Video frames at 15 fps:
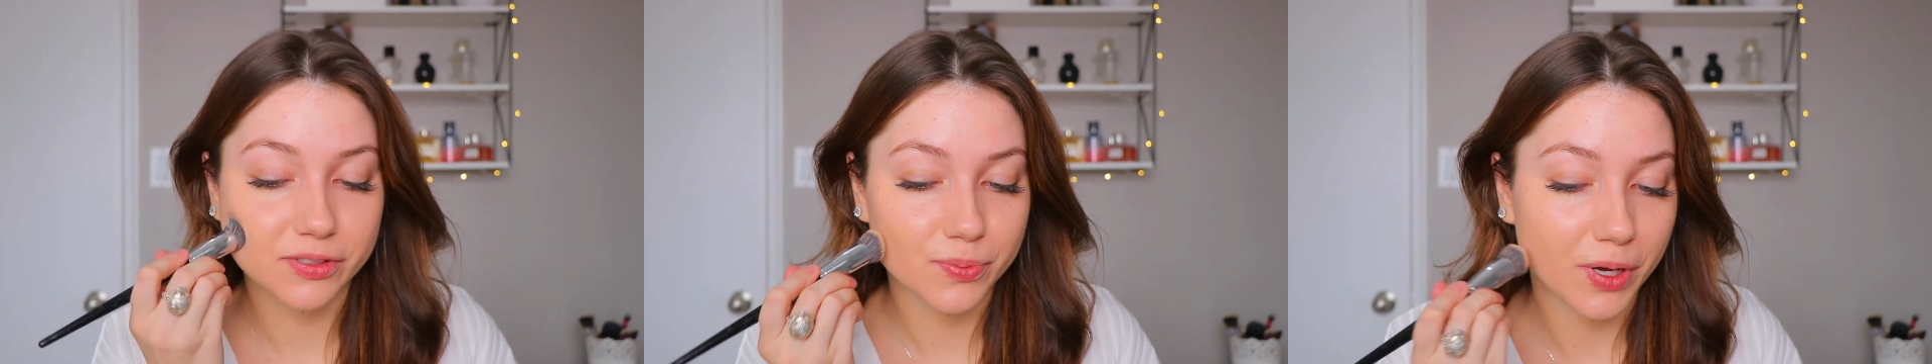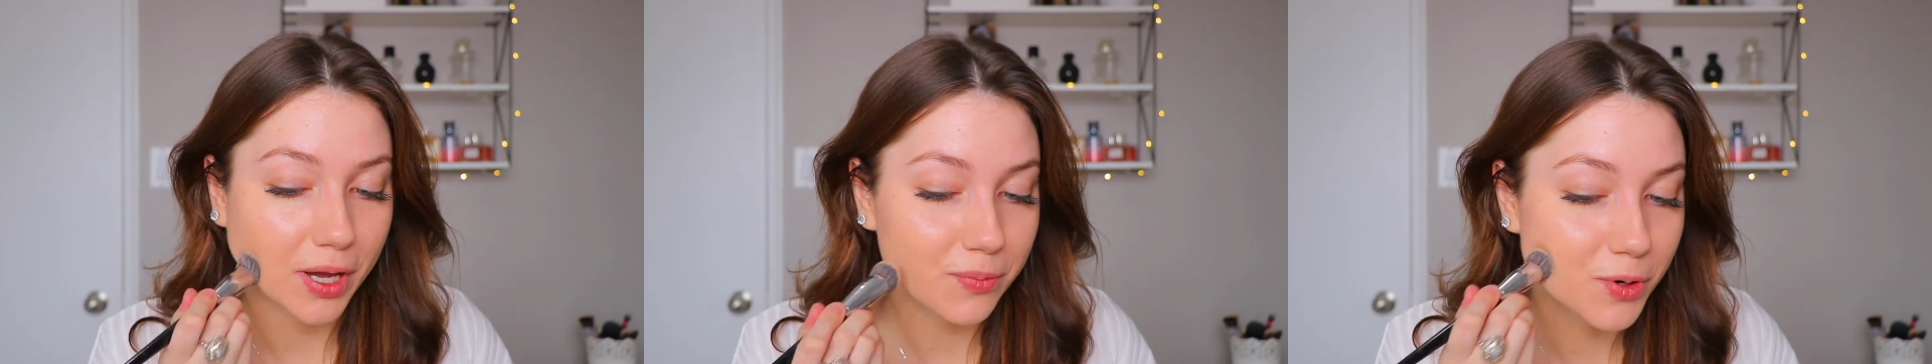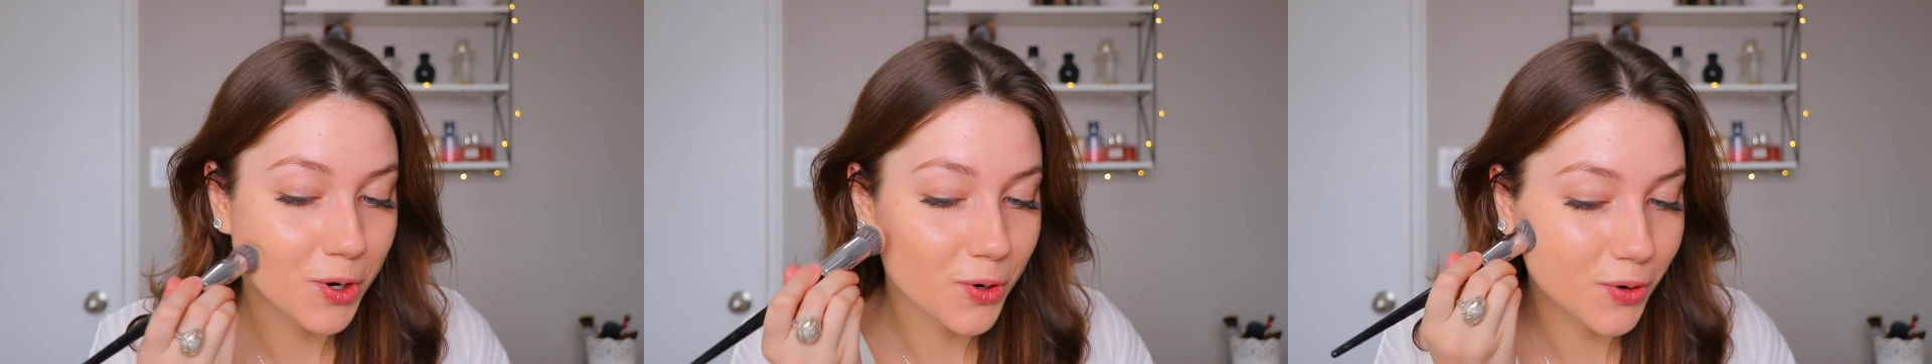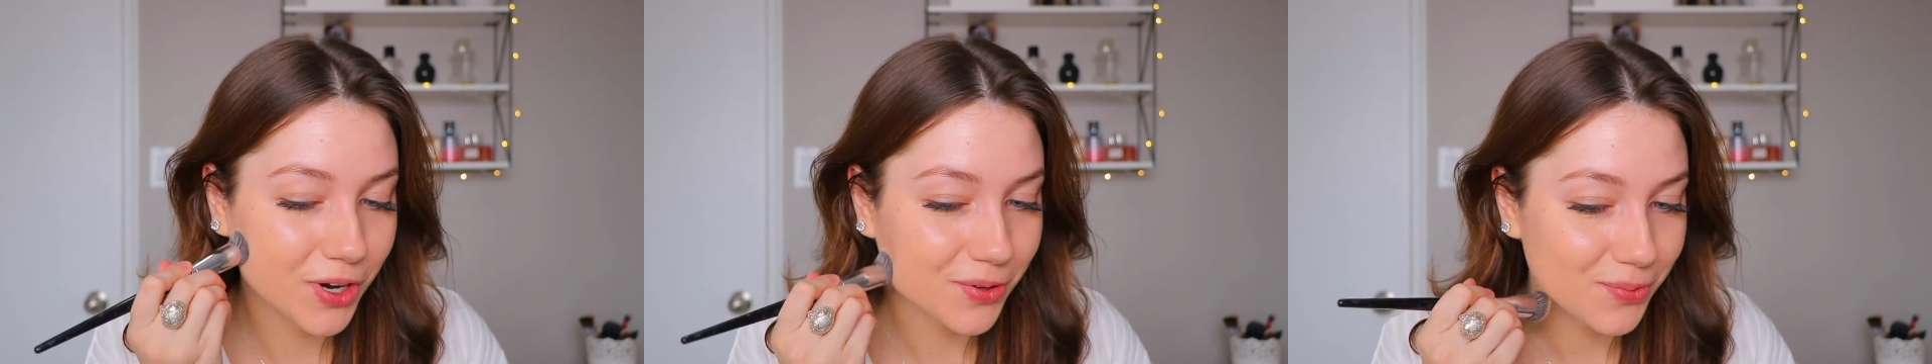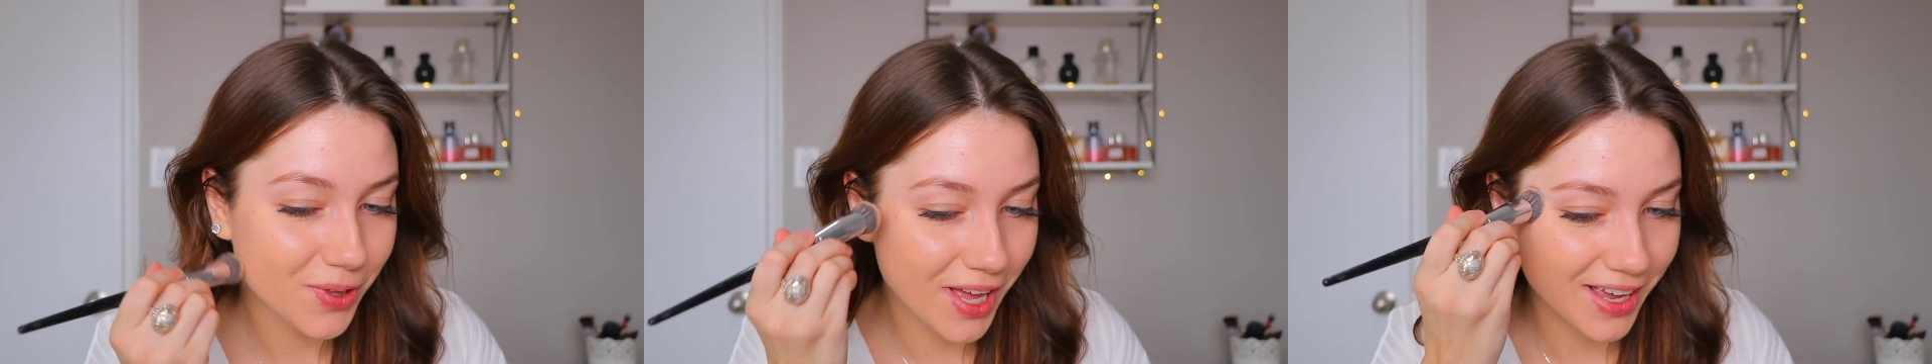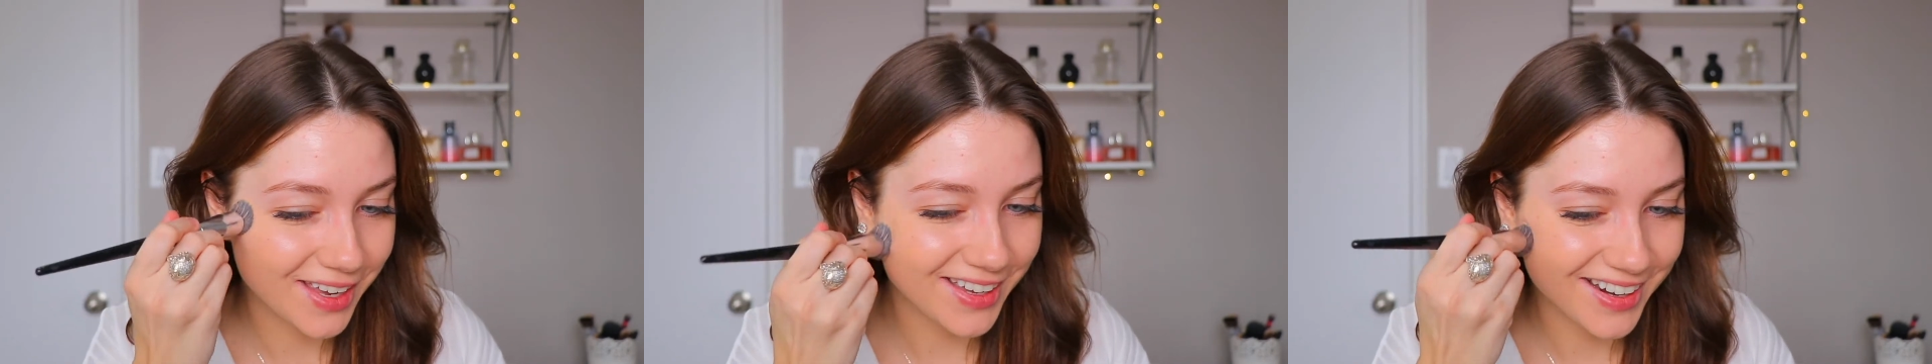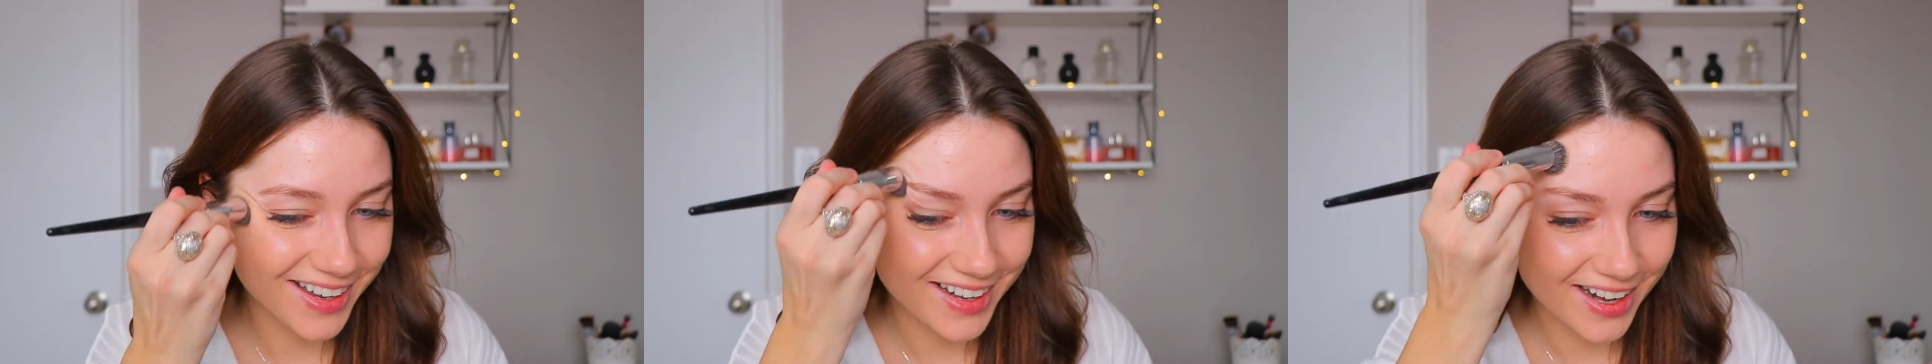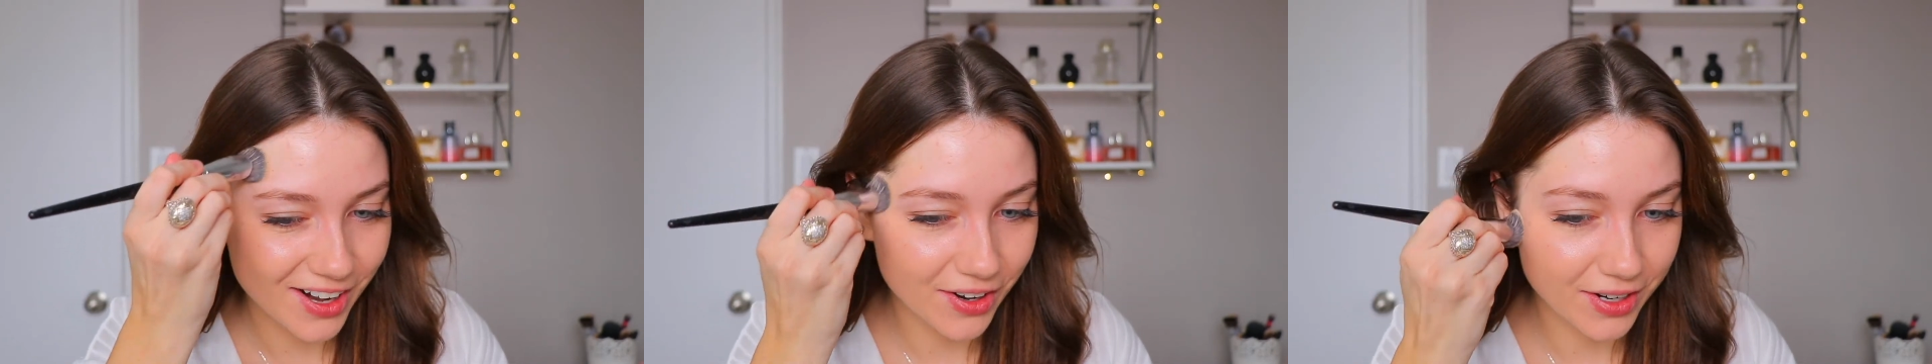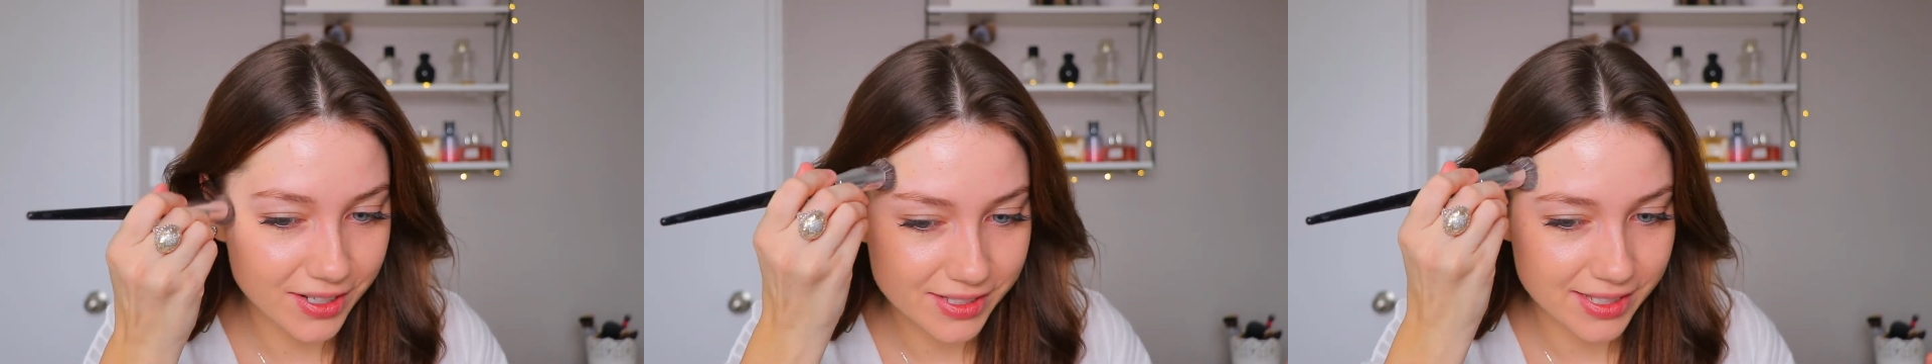but I'm reapplying it in areas